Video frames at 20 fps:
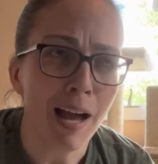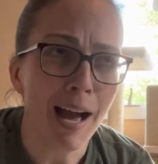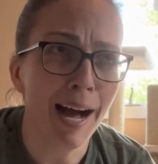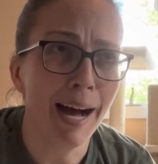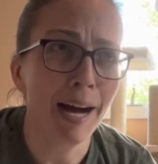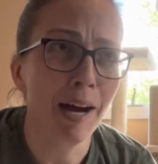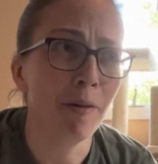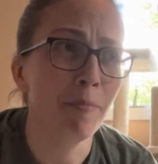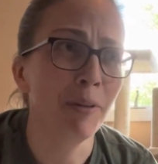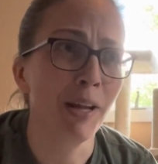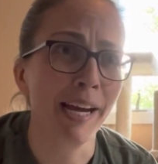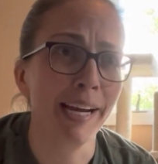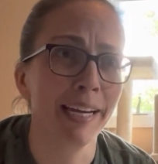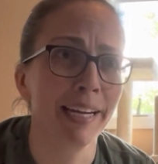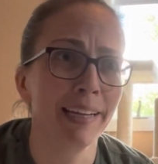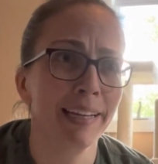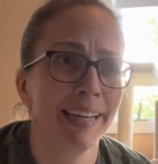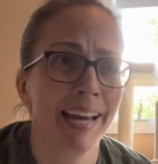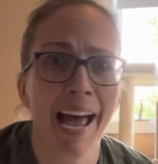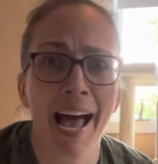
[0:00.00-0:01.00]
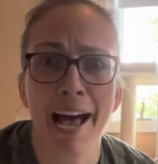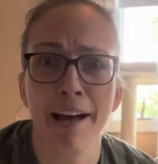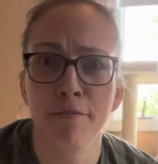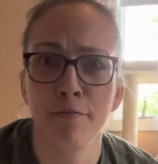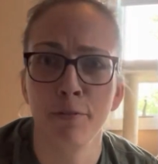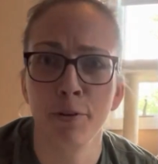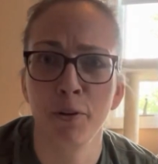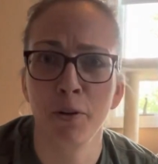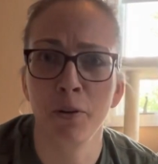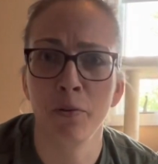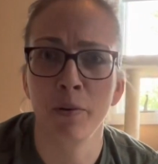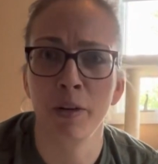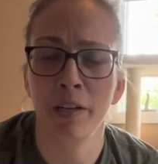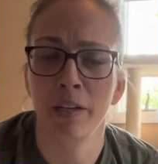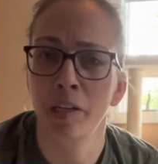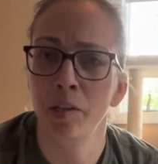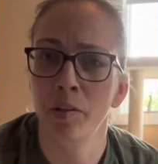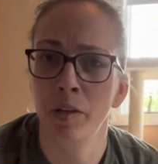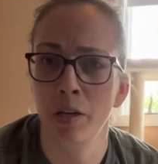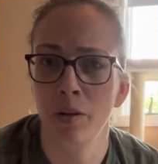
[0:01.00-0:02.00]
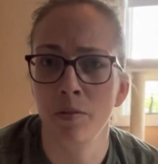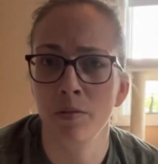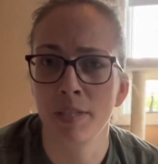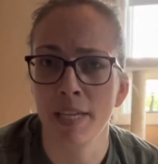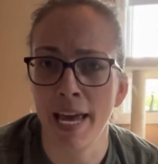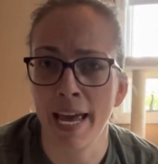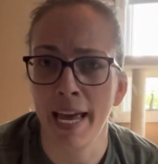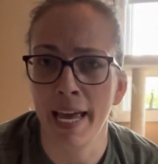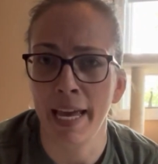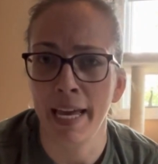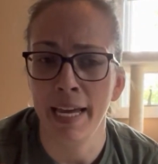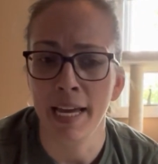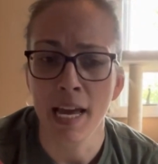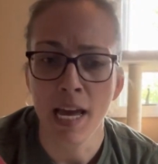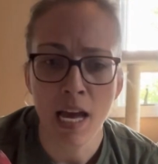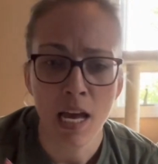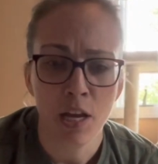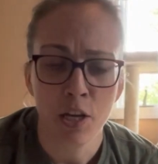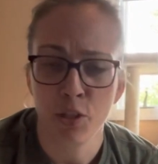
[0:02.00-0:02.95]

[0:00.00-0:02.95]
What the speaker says: like cat food where you use a